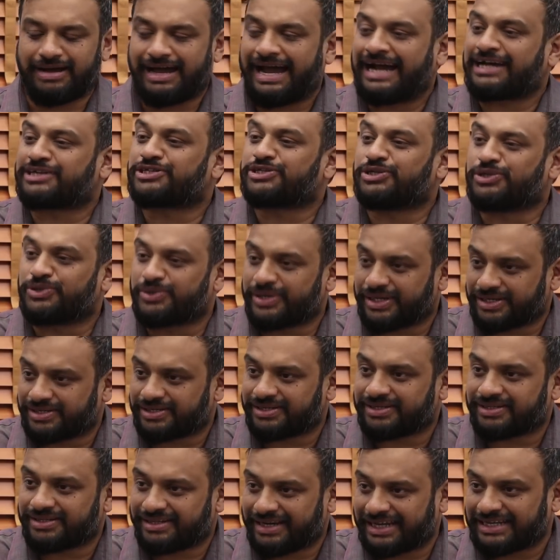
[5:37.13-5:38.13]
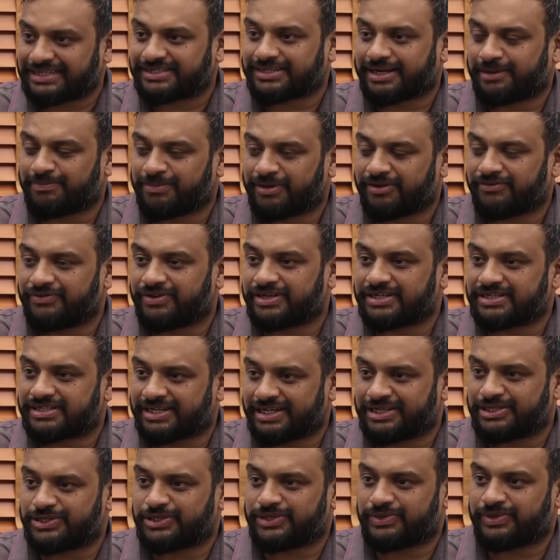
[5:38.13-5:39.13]
accelerated in the next couple of years
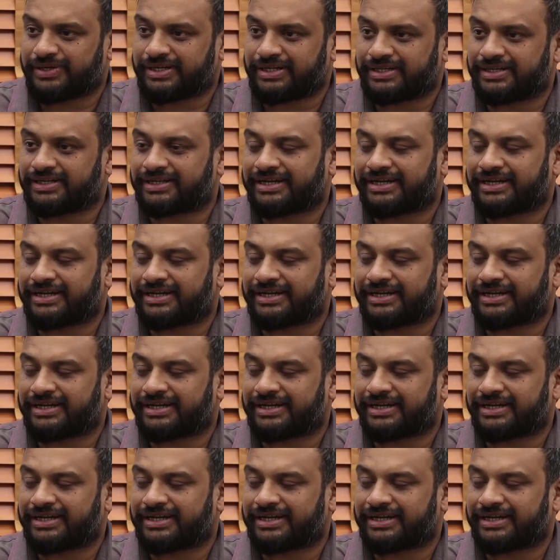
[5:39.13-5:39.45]
considering